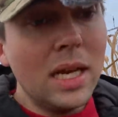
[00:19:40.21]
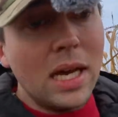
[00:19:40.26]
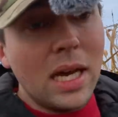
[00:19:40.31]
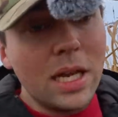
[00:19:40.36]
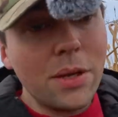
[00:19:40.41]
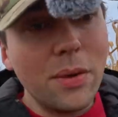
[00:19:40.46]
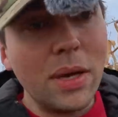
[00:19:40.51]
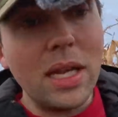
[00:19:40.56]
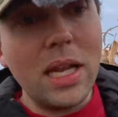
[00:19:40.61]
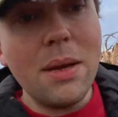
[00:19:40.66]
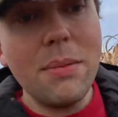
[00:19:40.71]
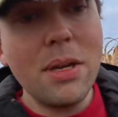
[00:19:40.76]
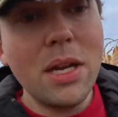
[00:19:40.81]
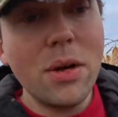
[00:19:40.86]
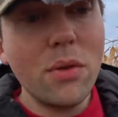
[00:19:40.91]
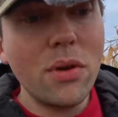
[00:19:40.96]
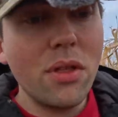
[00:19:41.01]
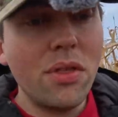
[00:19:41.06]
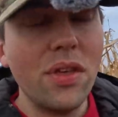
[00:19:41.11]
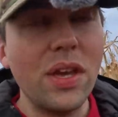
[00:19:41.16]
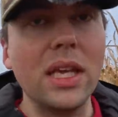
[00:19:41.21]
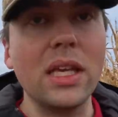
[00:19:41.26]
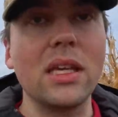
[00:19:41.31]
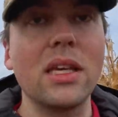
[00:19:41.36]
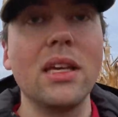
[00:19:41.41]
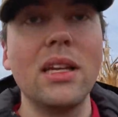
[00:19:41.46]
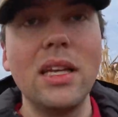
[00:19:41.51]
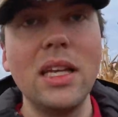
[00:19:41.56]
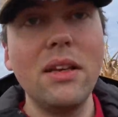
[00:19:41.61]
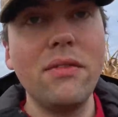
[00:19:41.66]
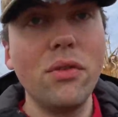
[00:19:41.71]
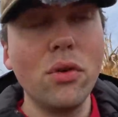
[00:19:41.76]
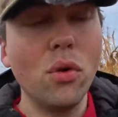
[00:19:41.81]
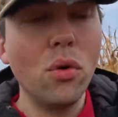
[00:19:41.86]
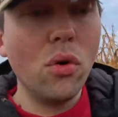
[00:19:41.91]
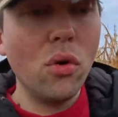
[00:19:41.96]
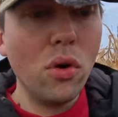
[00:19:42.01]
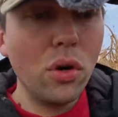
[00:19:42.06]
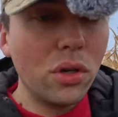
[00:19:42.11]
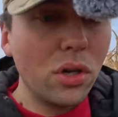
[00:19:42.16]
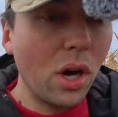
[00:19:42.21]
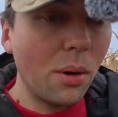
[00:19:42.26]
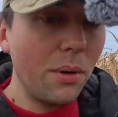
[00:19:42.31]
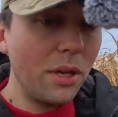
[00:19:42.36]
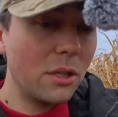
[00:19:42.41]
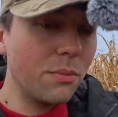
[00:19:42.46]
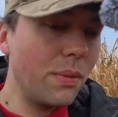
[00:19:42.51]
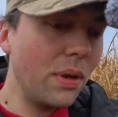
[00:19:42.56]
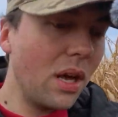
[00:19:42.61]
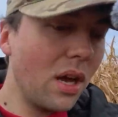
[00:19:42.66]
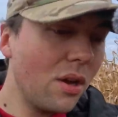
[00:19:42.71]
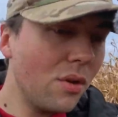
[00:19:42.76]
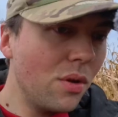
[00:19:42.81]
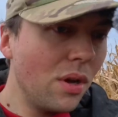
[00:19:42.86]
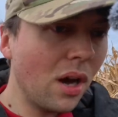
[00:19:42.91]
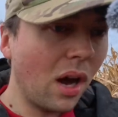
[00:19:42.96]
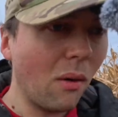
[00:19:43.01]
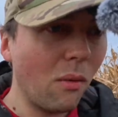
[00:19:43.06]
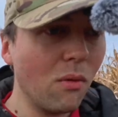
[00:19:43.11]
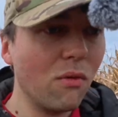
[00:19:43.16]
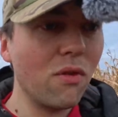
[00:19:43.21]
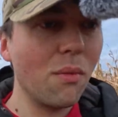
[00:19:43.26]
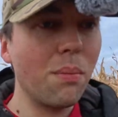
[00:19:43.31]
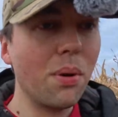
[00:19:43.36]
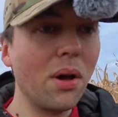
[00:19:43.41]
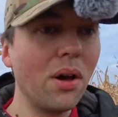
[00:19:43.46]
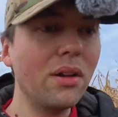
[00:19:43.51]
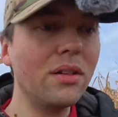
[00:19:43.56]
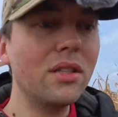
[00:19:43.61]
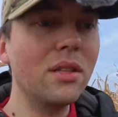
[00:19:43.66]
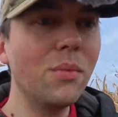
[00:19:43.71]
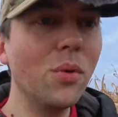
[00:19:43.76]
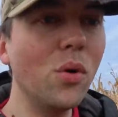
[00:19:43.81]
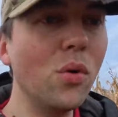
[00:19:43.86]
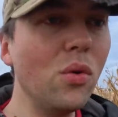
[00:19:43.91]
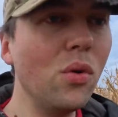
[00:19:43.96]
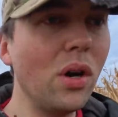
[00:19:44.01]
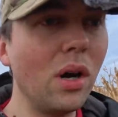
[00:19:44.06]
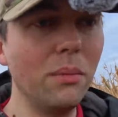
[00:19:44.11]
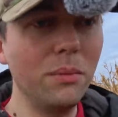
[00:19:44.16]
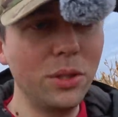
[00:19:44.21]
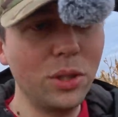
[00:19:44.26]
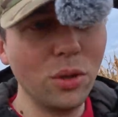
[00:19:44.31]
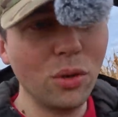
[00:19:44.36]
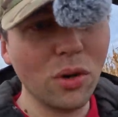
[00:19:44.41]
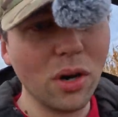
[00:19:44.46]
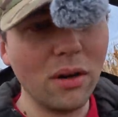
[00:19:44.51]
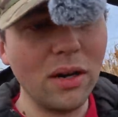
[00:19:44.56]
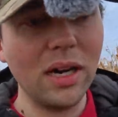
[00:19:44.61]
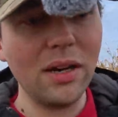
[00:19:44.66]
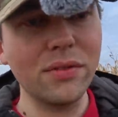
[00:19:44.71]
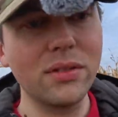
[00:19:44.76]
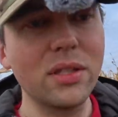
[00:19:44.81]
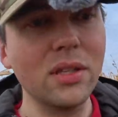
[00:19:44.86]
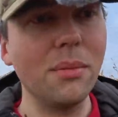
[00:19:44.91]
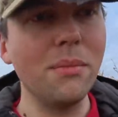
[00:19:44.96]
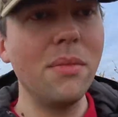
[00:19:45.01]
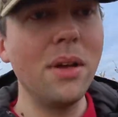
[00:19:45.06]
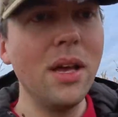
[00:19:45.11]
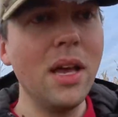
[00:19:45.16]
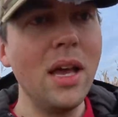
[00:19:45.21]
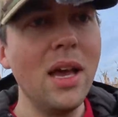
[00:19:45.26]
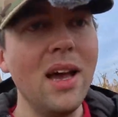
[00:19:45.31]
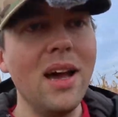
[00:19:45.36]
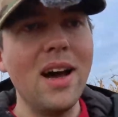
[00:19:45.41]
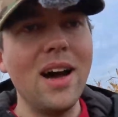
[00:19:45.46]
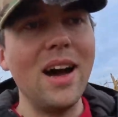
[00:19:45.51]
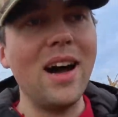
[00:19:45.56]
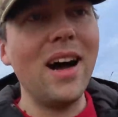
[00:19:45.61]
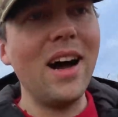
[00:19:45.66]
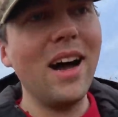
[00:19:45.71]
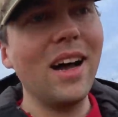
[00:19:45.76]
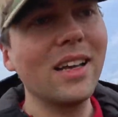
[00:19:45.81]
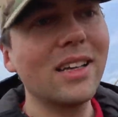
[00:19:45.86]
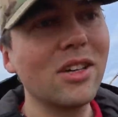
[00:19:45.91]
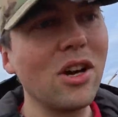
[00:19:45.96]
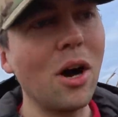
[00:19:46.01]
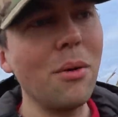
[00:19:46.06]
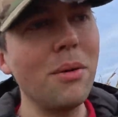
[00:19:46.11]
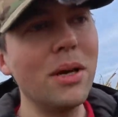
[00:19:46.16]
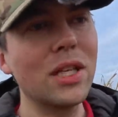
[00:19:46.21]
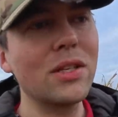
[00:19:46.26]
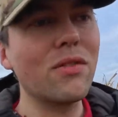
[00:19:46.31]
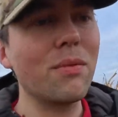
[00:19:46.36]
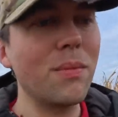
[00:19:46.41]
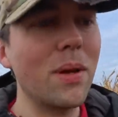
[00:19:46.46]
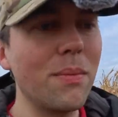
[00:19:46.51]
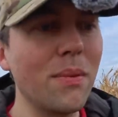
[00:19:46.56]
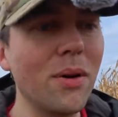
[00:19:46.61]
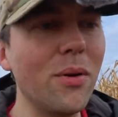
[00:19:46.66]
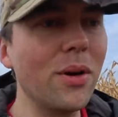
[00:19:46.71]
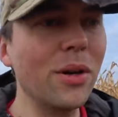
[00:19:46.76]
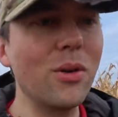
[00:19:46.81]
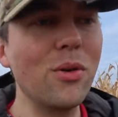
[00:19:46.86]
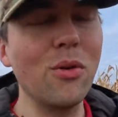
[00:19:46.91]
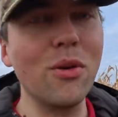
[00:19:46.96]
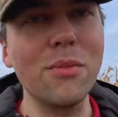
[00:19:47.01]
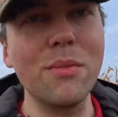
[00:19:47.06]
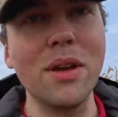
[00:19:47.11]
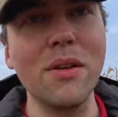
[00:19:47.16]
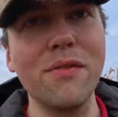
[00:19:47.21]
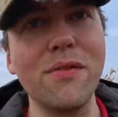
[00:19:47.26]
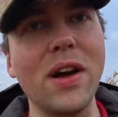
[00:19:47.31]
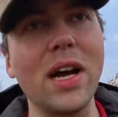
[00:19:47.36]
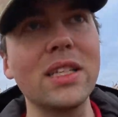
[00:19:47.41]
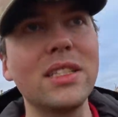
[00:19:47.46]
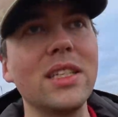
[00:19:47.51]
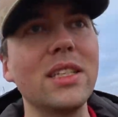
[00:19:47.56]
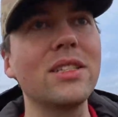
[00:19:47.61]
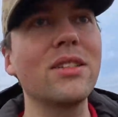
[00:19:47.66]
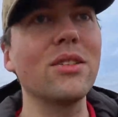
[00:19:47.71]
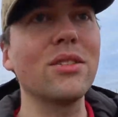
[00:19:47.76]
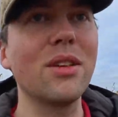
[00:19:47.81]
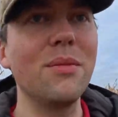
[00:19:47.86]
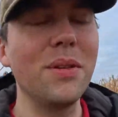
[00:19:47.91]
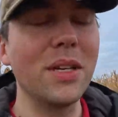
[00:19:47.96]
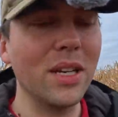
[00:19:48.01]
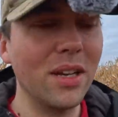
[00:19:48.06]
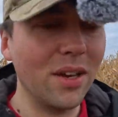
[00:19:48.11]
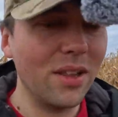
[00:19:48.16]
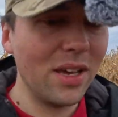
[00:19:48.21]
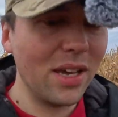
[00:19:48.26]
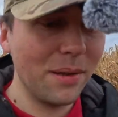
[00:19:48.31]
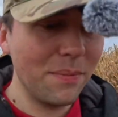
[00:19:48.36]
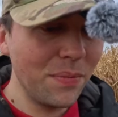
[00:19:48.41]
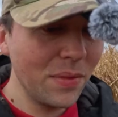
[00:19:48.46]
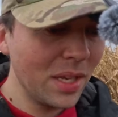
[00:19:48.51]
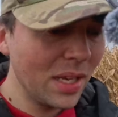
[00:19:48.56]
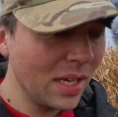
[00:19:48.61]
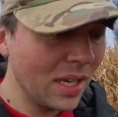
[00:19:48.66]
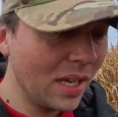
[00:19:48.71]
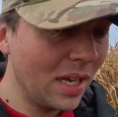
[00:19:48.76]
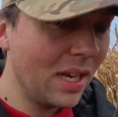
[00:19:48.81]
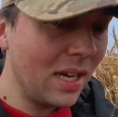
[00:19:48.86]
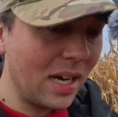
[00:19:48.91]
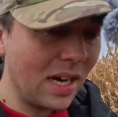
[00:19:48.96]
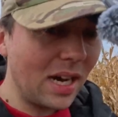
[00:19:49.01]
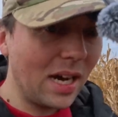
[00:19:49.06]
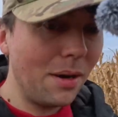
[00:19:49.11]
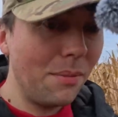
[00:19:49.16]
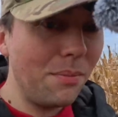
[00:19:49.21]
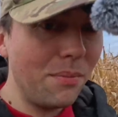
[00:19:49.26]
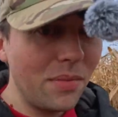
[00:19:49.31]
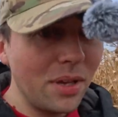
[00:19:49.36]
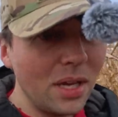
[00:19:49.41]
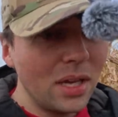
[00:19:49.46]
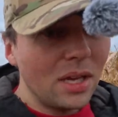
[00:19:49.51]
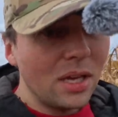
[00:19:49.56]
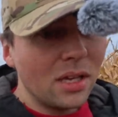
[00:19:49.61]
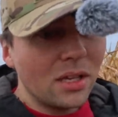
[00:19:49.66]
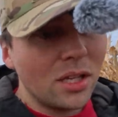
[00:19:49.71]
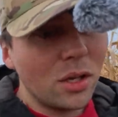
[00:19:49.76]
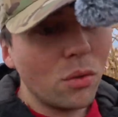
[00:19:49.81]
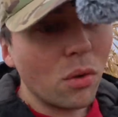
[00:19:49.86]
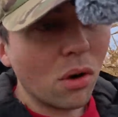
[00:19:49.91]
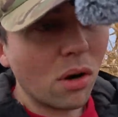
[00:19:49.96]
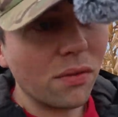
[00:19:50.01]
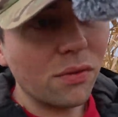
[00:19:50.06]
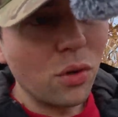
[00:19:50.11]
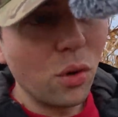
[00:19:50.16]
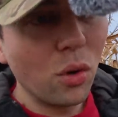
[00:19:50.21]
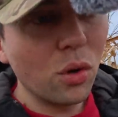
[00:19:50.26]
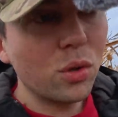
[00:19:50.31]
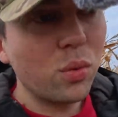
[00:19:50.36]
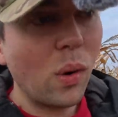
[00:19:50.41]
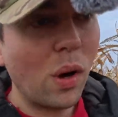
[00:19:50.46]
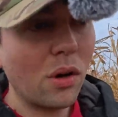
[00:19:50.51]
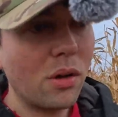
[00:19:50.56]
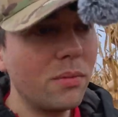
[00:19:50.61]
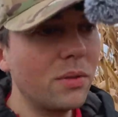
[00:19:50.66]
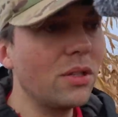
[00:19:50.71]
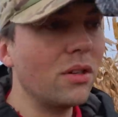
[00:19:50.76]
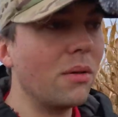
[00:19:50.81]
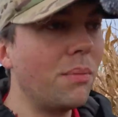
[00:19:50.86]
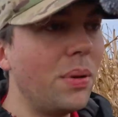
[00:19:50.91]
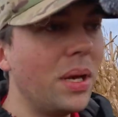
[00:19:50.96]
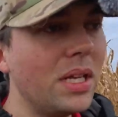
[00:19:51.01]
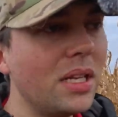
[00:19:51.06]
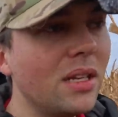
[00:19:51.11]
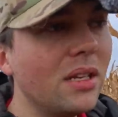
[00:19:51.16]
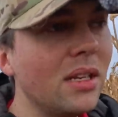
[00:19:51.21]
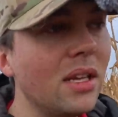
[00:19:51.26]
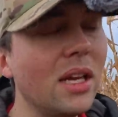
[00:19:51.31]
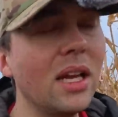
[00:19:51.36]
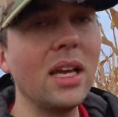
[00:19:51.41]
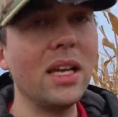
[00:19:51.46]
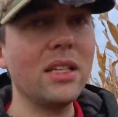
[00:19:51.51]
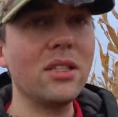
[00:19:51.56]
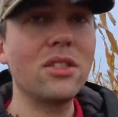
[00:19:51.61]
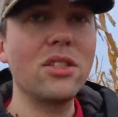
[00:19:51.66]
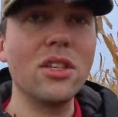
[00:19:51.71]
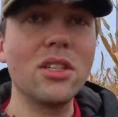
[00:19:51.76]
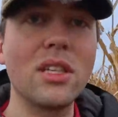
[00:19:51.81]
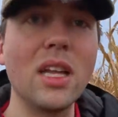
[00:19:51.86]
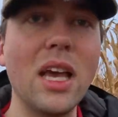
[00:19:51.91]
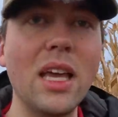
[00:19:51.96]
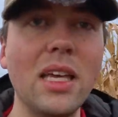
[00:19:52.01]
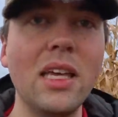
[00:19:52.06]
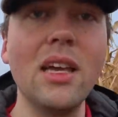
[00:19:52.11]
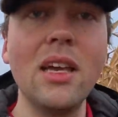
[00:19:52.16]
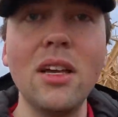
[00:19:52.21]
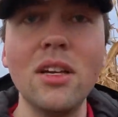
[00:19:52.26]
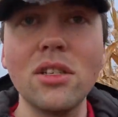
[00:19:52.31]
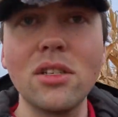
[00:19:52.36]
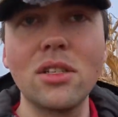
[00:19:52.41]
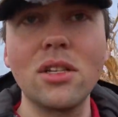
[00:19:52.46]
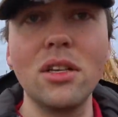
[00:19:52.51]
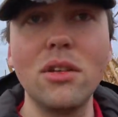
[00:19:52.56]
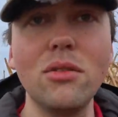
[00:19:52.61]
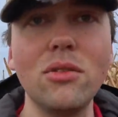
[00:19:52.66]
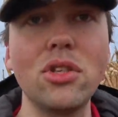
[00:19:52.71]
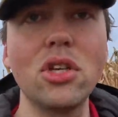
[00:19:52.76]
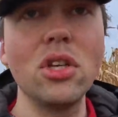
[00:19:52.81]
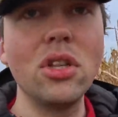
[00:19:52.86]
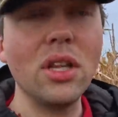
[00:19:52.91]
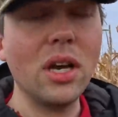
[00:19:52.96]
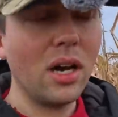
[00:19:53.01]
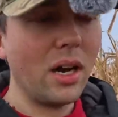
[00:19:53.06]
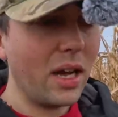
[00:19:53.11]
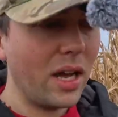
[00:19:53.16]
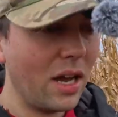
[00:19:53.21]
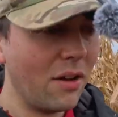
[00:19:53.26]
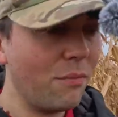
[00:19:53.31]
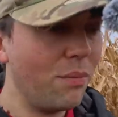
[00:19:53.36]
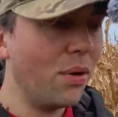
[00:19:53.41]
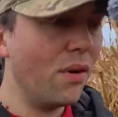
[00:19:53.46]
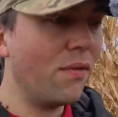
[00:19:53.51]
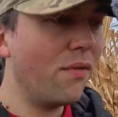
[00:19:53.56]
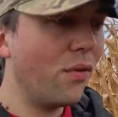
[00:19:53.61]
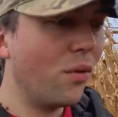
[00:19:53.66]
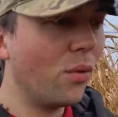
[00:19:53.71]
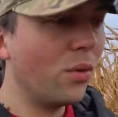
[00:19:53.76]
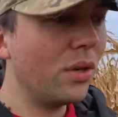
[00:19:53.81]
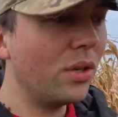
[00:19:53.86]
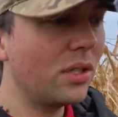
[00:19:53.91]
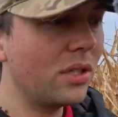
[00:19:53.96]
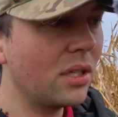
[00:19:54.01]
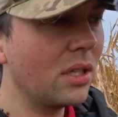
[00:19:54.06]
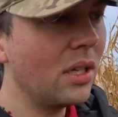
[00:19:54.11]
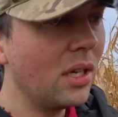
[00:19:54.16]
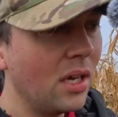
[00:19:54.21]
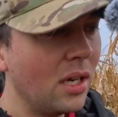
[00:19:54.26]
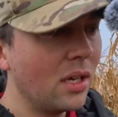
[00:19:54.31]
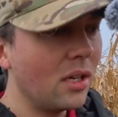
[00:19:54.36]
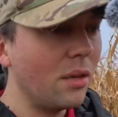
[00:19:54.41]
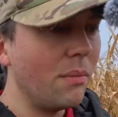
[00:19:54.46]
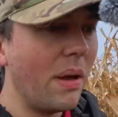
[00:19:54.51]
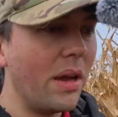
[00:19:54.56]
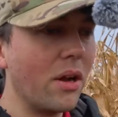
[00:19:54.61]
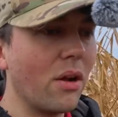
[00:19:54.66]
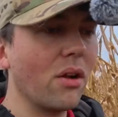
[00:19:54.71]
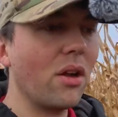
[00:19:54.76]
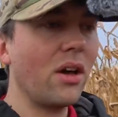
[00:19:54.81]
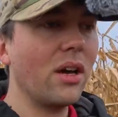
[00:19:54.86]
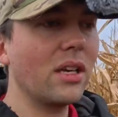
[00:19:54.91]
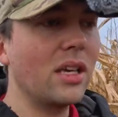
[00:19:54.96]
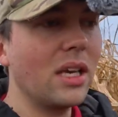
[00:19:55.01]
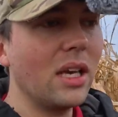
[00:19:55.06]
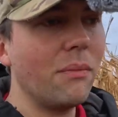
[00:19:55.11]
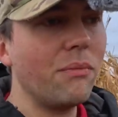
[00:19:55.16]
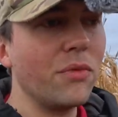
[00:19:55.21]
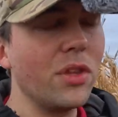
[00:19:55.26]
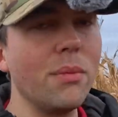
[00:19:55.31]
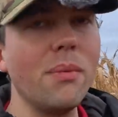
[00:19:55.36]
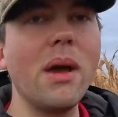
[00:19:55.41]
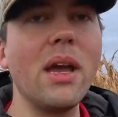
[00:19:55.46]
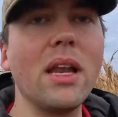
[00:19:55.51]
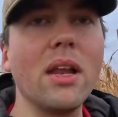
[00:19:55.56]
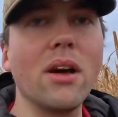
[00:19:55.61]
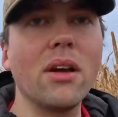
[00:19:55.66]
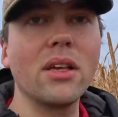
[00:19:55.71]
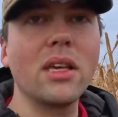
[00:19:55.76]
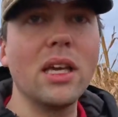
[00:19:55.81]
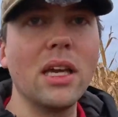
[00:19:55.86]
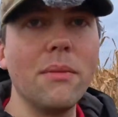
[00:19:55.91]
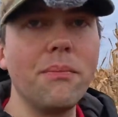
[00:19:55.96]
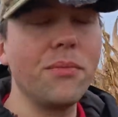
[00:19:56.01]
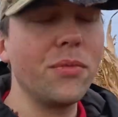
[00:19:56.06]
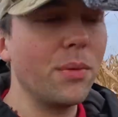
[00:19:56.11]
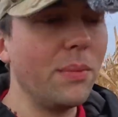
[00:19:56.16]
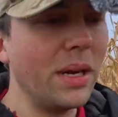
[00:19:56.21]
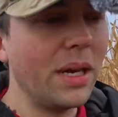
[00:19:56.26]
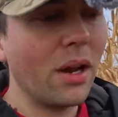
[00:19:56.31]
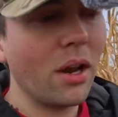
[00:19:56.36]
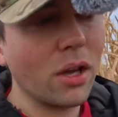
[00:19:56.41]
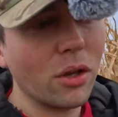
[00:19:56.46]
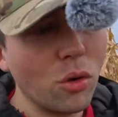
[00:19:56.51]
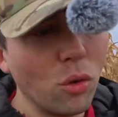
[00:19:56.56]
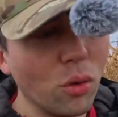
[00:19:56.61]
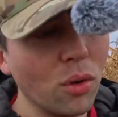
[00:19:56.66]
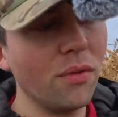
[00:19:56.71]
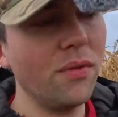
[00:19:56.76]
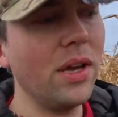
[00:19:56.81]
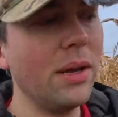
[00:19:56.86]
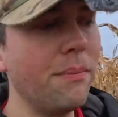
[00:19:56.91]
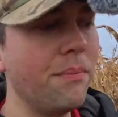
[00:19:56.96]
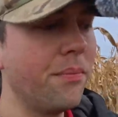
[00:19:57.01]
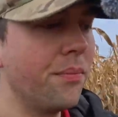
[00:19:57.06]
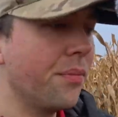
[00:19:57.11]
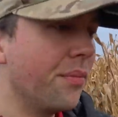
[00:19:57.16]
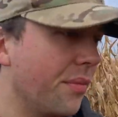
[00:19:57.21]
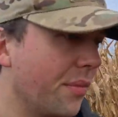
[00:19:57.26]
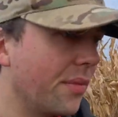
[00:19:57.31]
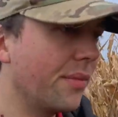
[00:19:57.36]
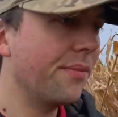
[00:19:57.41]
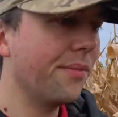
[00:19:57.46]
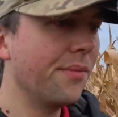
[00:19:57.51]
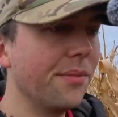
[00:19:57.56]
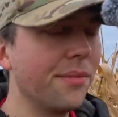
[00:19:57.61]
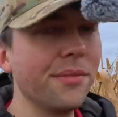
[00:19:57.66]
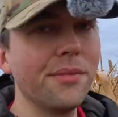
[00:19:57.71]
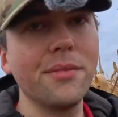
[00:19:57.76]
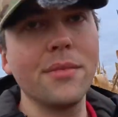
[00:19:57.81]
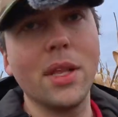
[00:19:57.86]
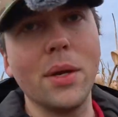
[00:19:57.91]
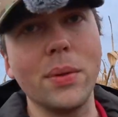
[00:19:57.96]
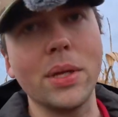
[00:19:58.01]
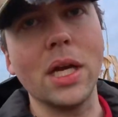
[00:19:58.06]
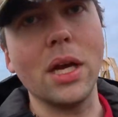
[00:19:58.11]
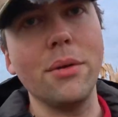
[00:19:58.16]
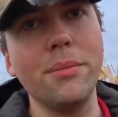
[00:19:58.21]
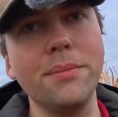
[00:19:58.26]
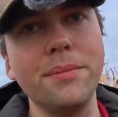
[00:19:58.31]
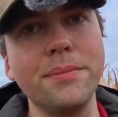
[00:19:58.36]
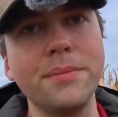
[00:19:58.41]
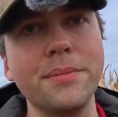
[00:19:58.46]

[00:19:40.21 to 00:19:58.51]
Anyway, let me know what you think. Leave your comments below. I will reply to them all. I'm sure I'll have some comments from people who are calling me a fascist or something like that. You are of course welcome to your opinion. It's just a solution that I have put forwards. You may not like it, you may like it, you may not like all of it. There we go.